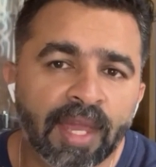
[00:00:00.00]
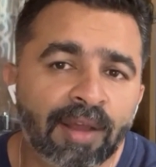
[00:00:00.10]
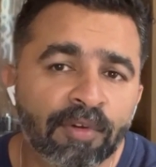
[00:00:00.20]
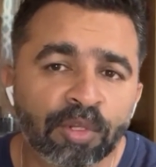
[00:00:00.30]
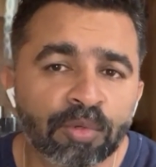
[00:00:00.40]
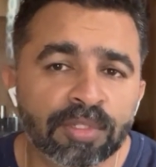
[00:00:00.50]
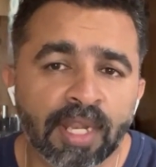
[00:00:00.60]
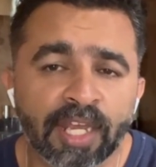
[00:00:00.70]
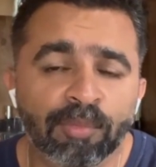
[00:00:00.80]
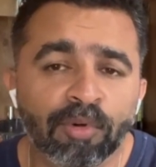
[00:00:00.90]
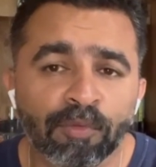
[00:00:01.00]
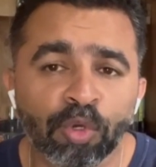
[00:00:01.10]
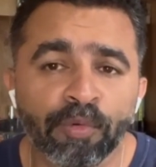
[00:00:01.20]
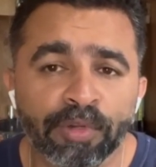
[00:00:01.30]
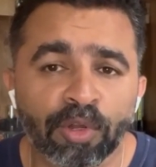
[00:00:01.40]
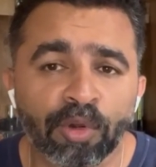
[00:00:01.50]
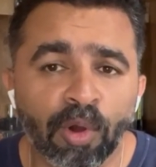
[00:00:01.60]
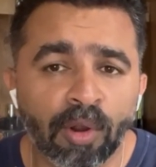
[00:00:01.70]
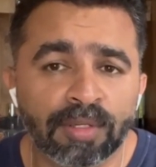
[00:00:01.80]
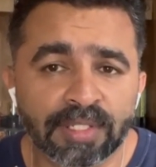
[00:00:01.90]
They have a huge lineup of Louis
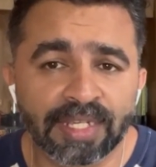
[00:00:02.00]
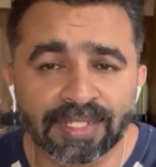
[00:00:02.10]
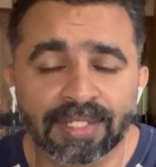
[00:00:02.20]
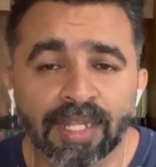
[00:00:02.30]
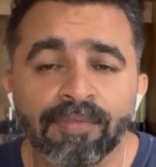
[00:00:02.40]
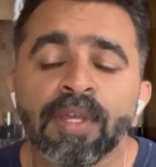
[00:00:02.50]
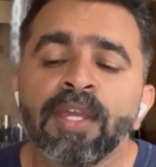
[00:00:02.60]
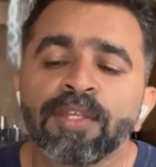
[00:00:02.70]
Vuitton alts itself.